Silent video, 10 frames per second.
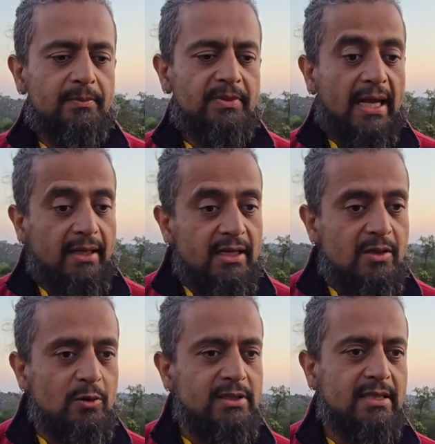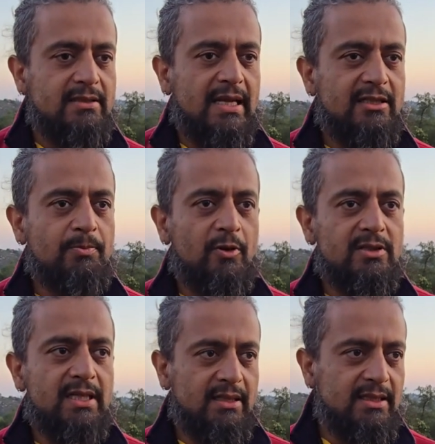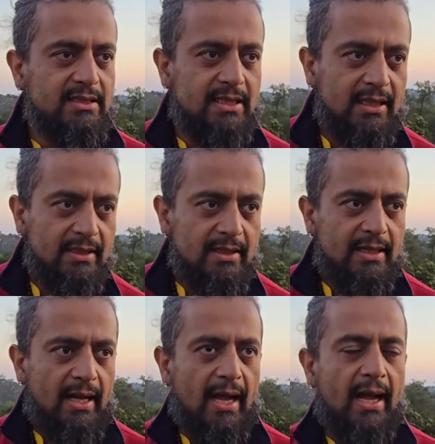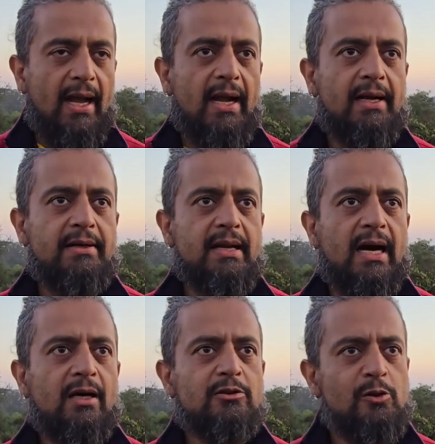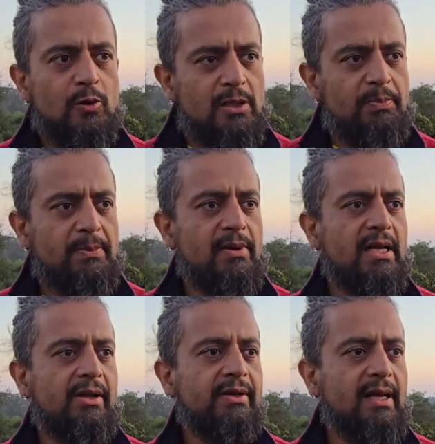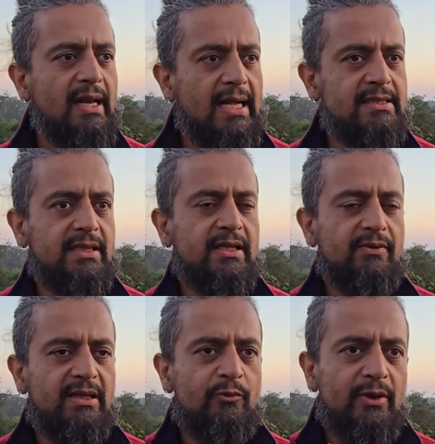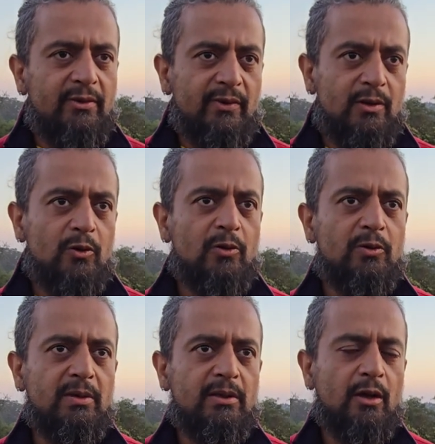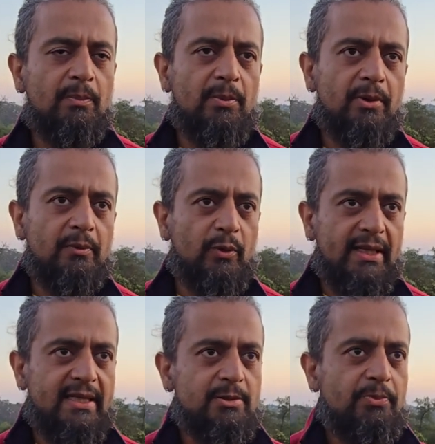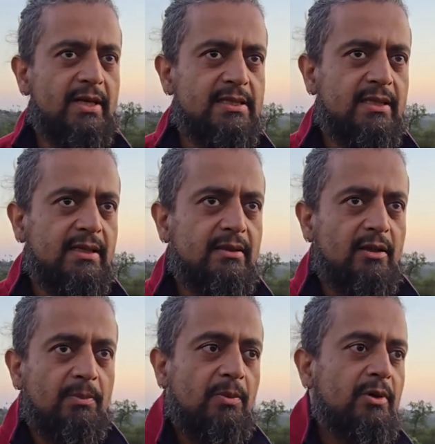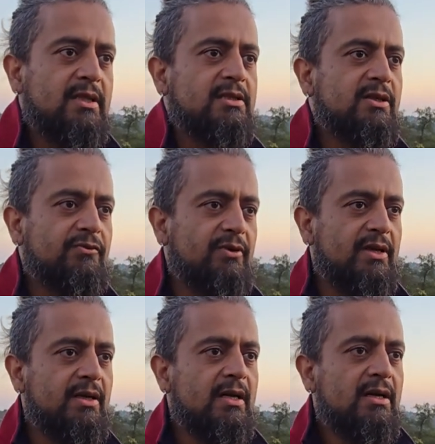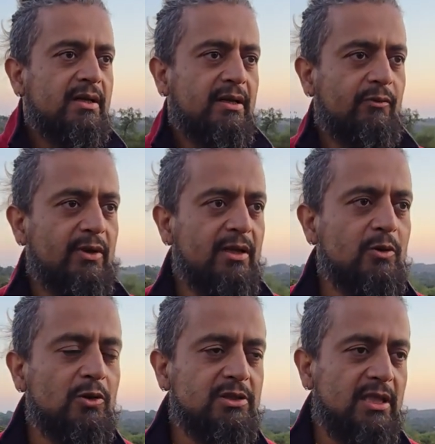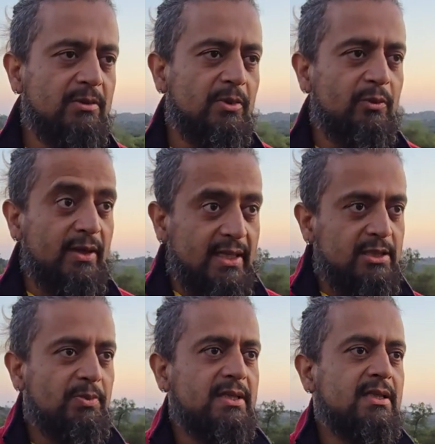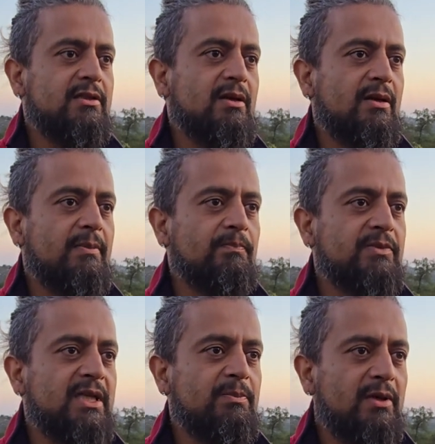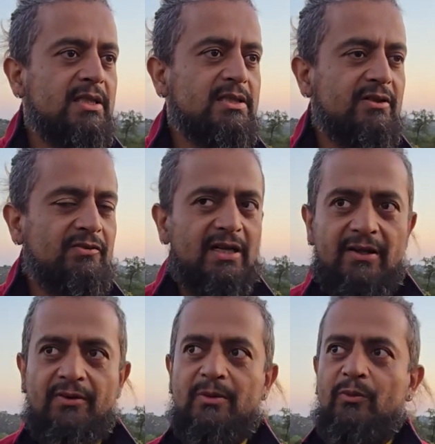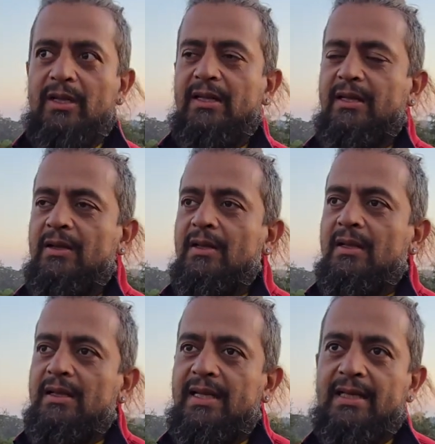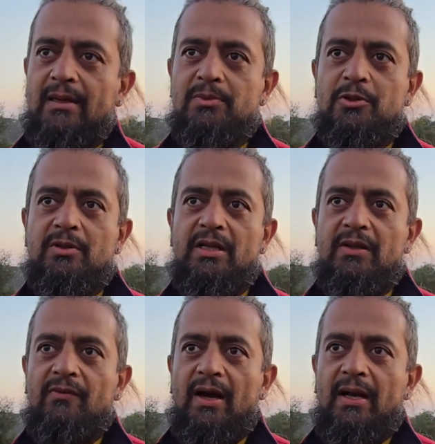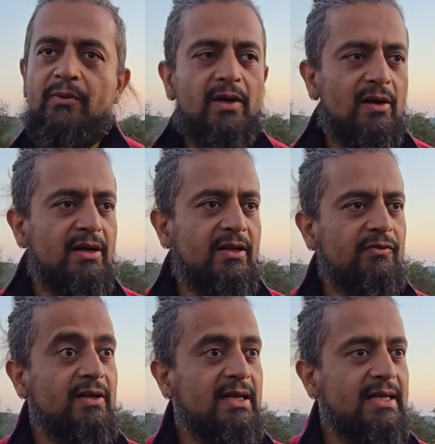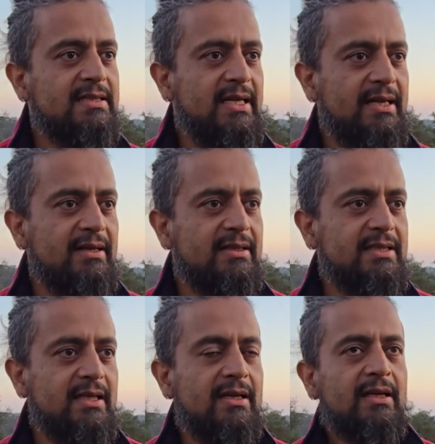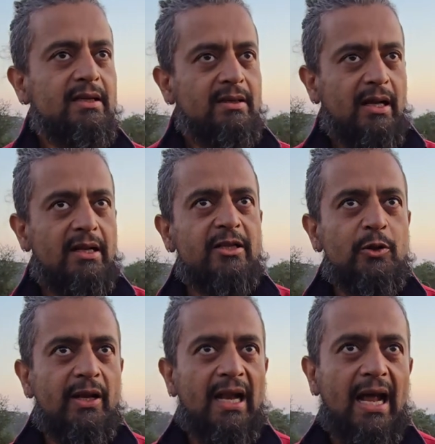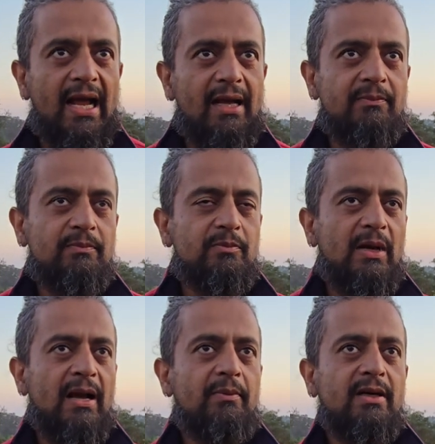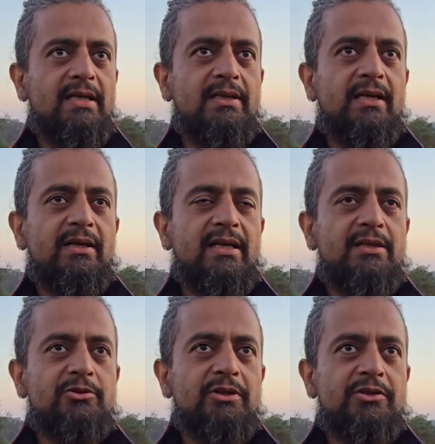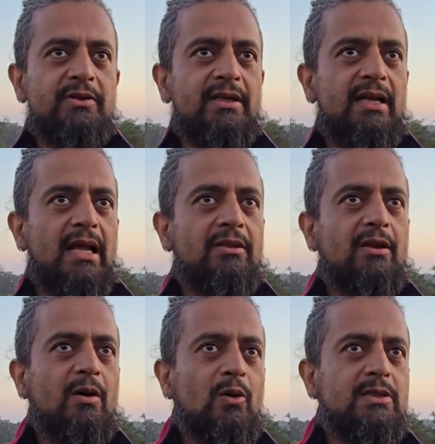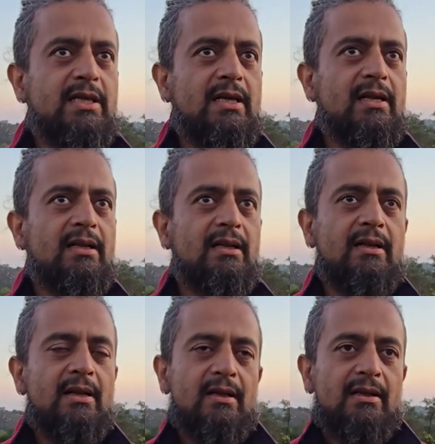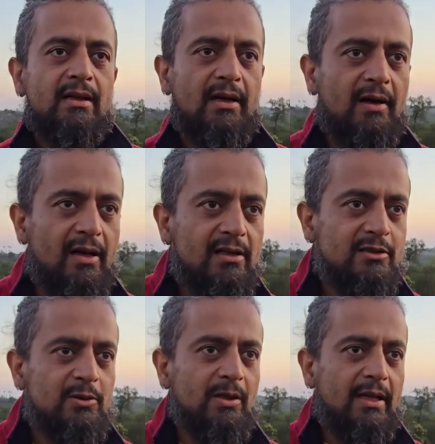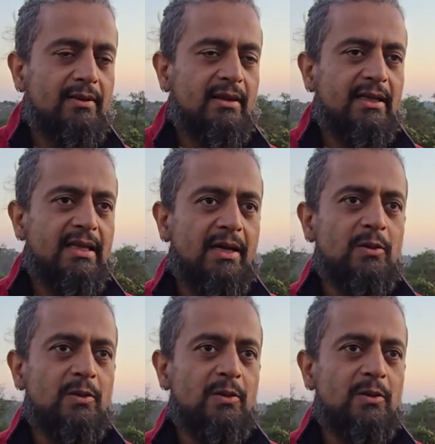that innocence, that spontaneity. And now slowly people are realizing, even when we go Tapoban, when he's present, Tapoban is different. We go Jetban, when he's present, Jetban is different. Even when he comes to Nirvana, we already feel his energy. And you and I have attended his retreat at the hotel also, and in that